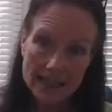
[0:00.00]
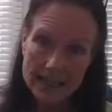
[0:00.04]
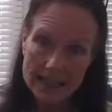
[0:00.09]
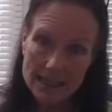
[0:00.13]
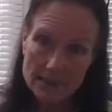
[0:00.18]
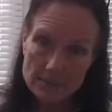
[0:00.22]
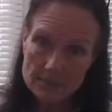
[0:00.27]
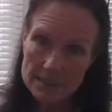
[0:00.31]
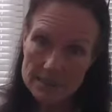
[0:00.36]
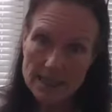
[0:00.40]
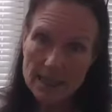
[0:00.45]

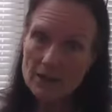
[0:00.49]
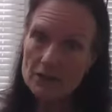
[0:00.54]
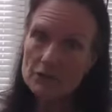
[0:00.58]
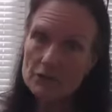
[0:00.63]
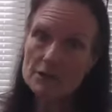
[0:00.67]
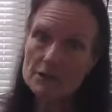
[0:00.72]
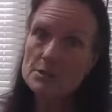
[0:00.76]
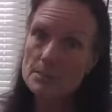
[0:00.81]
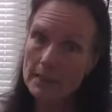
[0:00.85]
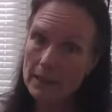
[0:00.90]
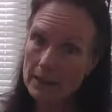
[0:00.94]
Hip
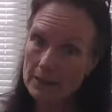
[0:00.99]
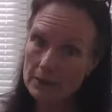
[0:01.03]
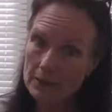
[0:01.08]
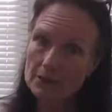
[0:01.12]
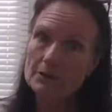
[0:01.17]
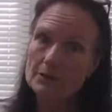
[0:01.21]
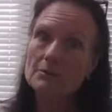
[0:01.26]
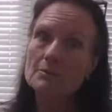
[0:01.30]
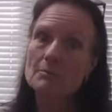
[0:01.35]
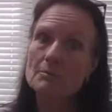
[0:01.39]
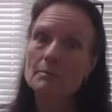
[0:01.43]
down is
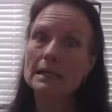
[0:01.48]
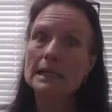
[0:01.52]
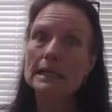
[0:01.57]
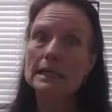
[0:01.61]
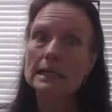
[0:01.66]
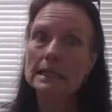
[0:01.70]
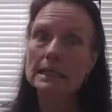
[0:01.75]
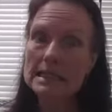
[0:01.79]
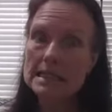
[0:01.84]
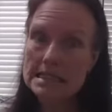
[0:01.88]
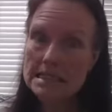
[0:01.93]
better, but
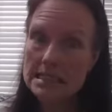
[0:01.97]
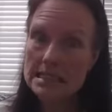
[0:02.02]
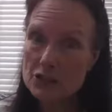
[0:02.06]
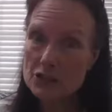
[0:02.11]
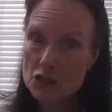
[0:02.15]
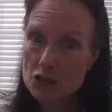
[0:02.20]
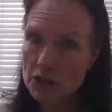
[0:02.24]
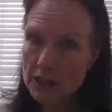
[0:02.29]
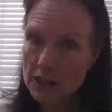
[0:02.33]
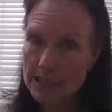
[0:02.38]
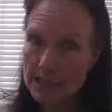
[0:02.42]
at least
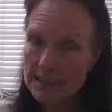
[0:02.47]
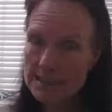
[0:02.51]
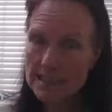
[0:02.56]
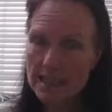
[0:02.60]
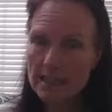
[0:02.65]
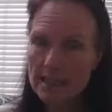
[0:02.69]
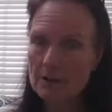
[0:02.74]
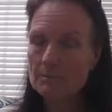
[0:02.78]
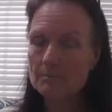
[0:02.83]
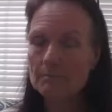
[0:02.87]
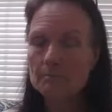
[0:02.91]
at your knee
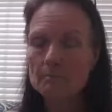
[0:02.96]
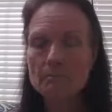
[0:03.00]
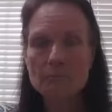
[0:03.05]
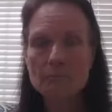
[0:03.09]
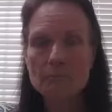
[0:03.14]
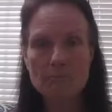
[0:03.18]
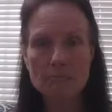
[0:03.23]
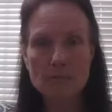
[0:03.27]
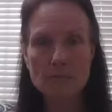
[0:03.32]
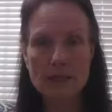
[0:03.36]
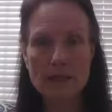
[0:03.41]
down,
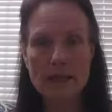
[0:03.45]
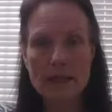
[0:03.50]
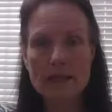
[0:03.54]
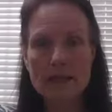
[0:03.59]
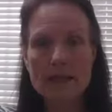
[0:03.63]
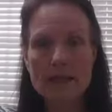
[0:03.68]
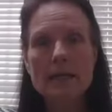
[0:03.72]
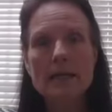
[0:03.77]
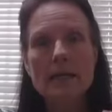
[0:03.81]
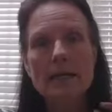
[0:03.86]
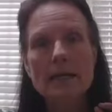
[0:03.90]

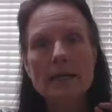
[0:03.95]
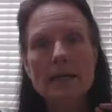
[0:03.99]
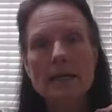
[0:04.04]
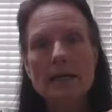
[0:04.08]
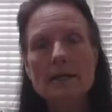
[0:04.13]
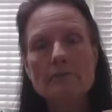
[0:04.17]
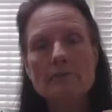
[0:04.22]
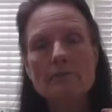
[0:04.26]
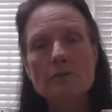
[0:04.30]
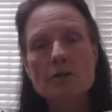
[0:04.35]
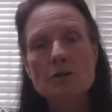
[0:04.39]
okay?
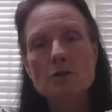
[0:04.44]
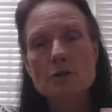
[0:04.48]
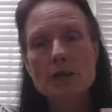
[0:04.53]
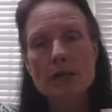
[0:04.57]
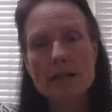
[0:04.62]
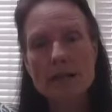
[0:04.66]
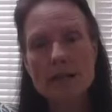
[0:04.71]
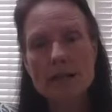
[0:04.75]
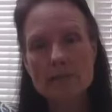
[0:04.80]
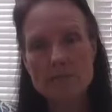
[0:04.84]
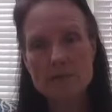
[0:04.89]
If you
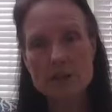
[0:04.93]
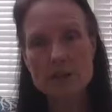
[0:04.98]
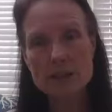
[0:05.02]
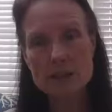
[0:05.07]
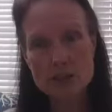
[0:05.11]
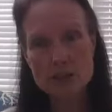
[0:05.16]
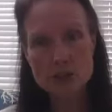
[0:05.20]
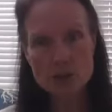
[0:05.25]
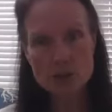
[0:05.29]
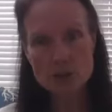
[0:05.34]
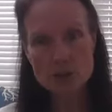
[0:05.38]
can't
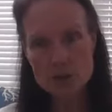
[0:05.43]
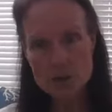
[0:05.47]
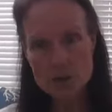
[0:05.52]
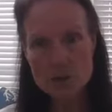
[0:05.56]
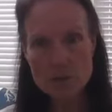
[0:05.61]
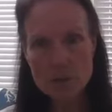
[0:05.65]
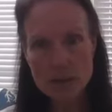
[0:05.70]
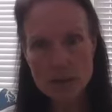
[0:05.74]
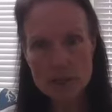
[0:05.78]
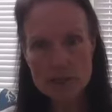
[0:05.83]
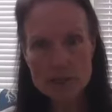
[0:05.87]
reach certain
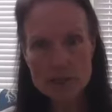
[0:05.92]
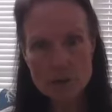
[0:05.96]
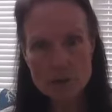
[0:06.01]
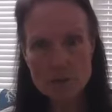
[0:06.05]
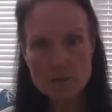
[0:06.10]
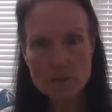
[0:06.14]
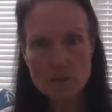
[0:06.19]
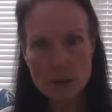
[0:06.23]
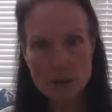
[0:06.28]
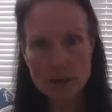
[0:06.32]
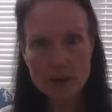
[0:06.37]
spots of
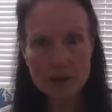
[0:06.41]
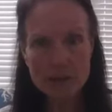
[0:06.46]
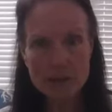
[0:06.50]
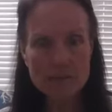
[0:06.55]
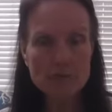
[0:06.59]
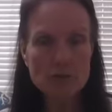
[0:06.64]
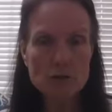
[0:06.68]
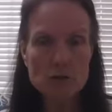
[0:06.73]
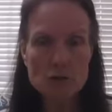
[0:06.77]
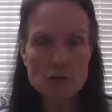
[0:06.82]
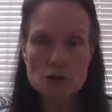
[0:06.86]
your body,
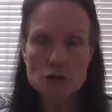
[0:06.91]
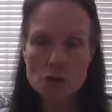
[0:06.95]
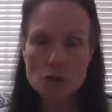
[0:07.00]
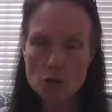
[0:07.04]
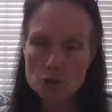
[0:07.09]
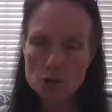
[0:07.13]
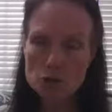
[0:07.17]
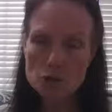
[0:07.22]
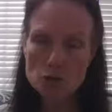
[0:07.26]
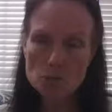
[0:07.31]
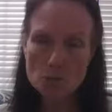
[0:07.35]
if you're
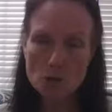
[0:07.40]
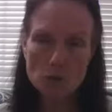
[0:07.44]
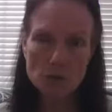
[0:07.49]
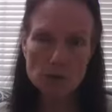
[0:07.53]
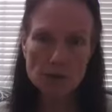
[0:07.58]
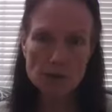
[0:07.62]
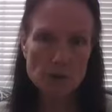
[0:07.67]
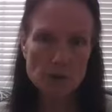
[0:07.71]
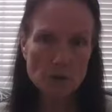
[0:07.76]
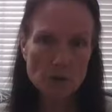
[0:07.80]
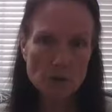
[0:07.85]
so
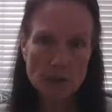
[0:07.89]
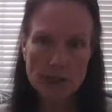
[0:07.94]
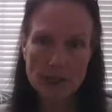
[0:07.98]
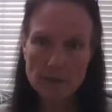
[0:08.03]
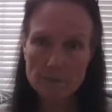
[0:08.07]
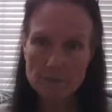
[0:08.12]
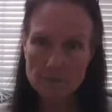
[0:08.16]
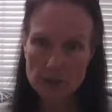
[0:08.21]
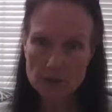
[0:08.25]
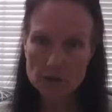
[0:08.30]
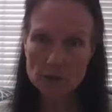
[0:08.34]
swollen you
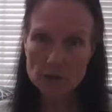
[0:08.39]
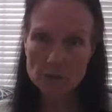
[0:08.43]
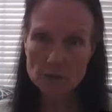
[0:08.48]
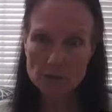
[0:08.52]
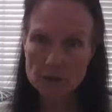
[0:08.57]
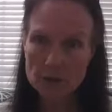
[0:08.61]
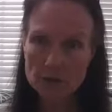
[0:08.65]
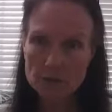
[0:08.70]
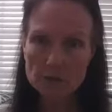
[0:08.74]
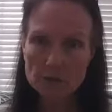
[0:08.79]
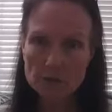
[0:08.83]
can't bend or
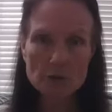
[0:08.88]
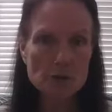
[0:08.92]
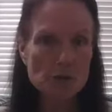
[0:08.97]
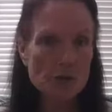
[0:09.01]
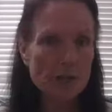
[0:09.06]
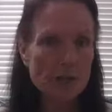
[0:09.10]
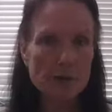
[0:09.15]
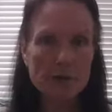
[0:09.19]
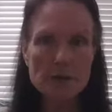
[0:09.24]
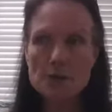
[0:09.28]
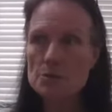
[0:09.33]
move,
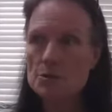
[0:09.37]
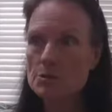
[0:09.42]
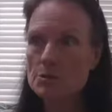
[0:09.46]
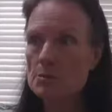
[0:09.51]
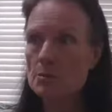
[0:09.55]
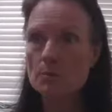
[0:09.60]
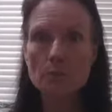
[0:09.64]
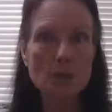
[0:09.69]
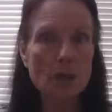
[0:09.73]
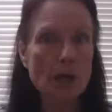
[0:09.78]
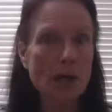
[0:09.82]
use
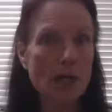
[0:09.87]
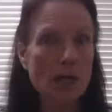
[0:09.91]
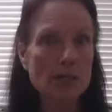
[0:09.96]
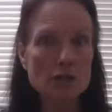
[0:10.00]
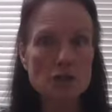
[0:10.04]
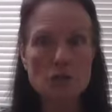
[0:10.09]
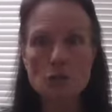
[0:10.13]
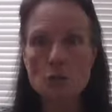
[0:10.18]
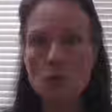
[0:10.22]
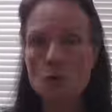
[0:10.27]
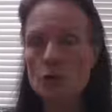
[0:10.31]
a
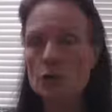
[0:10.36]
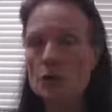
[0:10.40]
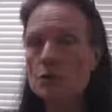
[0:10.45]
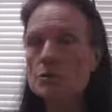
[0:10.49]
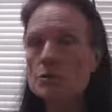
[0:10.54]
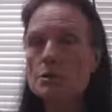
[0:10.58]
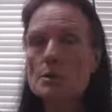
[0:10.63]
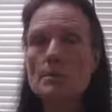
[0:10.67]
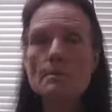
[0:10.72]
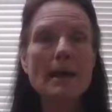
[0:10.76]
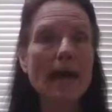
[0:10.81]
brush or
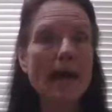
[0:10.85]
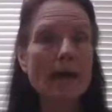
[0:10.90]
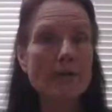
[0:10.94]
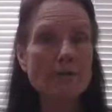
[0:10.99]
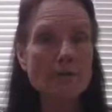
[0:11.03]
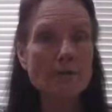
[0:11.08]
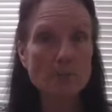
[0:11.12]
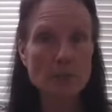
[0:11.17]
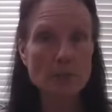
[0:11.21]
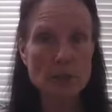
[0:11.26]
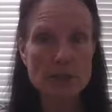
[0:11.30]
use a
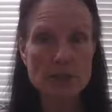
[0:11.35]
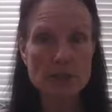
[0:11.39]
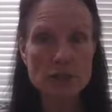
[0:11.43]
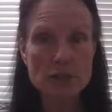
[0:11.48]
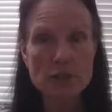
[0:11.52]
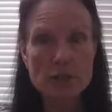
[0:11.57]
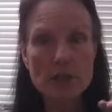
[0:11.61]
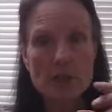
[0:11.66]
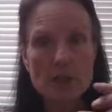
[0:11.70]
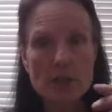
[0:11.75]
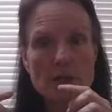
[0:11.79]
bath
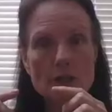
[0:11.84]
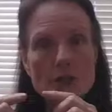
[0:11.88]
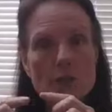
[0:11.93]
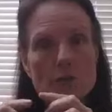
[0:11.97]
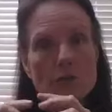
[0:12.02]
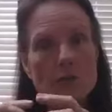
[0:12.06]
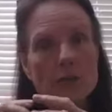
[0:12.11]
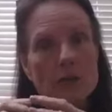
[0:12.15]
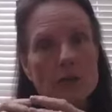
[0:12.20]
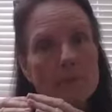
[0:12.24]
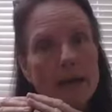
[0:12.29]
brush.
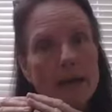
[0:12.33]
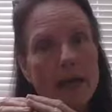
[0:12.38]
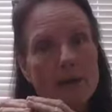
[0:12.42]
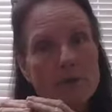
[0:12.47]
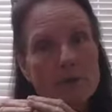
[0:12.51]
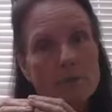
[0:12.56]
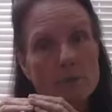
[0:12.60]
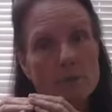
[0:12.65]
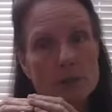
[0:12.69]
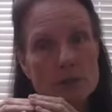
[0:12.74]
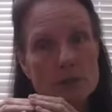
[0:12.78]
You can get
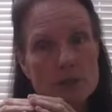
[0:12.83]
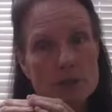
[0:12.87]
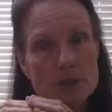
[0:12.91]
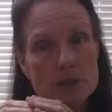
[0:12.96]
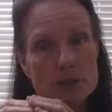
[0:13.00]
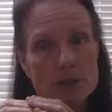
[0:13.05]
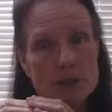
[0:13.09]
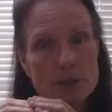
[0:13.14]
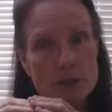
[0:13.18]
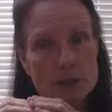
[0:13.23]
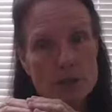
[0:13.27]
bath
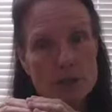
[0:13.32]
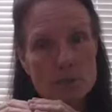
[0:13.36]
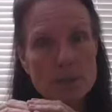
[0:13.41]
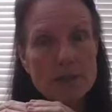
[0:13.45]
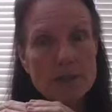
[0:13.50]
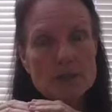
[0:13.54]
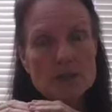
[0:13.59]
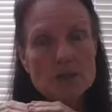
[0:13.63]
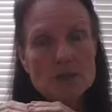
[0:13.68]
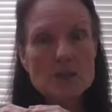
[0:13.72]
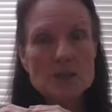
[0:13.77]
brushes that are
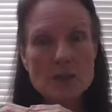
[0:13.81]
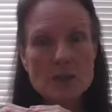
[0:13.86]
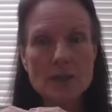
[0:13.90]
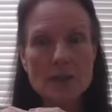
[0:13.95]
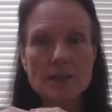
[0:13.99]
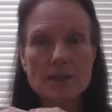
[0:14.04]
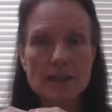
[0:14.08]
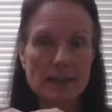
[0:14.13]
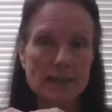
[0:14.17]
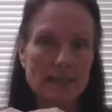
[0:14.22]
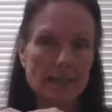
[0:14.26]
sponges
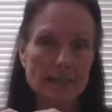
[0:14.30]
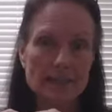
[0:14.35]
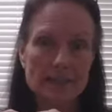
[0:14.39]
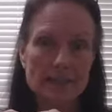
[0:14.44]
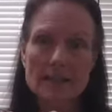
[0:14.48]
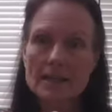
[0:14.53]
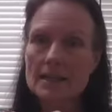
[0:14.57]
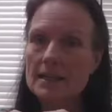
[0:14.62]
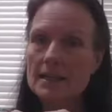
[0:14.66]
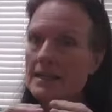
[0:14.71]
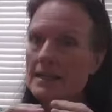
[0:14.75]
on the end.
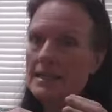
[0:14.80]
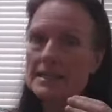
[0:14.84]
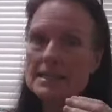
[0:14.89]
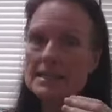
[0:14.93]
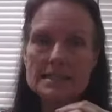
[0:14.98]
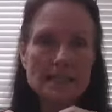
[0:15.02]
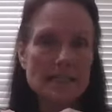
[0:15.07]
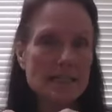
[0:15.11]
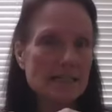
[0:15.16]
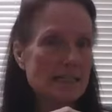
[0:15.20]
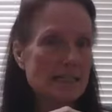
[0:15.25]

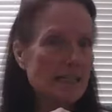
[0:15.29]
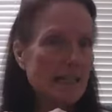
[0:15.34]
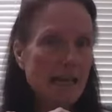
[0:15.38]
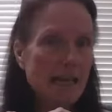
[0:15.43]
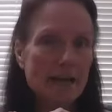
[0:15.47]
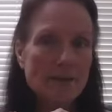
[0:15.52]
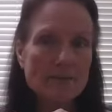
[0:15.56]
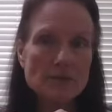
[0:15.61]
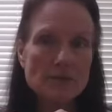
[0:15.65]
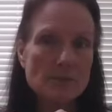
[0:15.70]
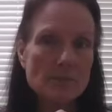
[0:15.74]
This doesn't
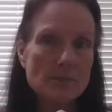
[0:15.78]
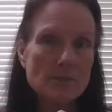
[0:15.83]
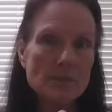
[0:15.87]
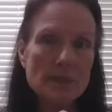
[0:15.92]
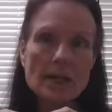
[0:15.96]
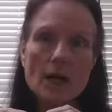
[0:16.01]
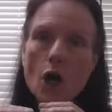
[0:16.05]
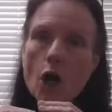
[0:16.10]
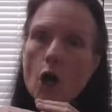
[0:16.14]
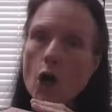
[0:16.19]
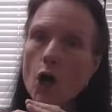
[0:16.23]
have to
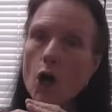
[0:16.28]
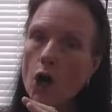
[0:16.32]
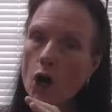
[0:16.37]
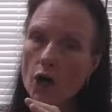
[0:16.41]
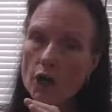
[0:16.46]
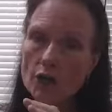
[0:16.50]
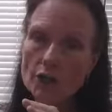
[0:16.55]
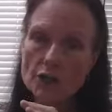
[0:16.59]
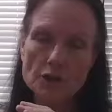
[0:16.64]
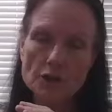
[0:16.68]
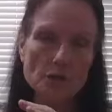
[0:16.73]
be
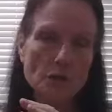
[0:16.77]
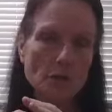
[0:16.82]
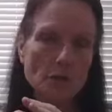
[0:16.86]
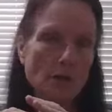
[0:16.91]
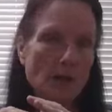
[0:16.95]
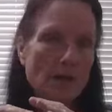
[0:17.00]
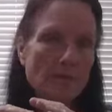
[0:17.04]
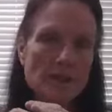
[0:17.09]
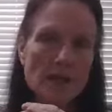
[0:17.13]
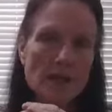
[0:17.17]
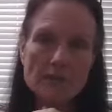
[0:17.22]
hard. You
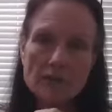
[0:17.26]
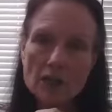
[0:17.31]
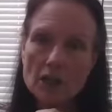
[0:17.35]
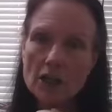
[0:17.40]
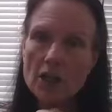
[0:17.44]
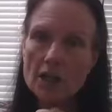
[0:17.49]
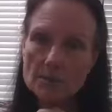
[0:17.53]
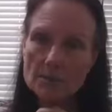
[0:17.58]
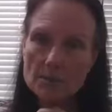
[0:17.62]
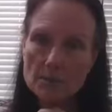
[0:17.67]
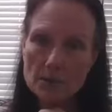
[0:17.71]
don't have to have a
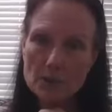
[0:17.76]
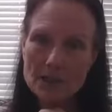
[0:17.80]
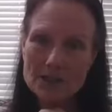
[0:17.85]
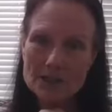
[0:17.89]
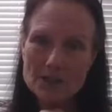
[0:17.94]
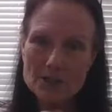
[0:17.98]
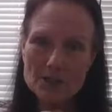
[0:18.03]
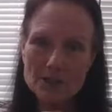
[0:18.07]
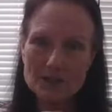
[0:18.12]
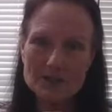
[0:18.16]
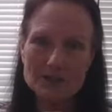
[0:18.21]
lot of
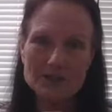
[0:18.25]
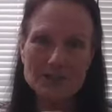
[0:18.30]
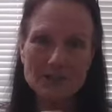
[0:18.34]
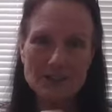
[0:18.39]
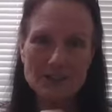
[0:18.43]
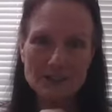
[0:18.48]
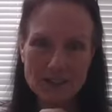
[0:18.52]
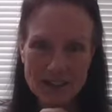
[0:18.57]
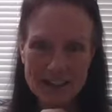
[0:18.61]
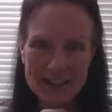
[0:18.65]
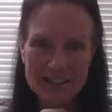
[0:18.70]
pressure,
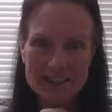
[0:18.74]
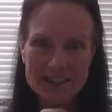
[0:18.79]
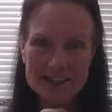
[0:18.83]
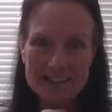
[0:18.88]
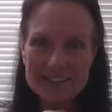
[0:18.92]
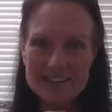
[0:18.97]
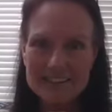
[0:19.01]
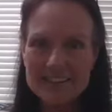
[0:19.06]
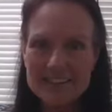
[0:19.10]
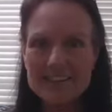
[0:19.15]
okay?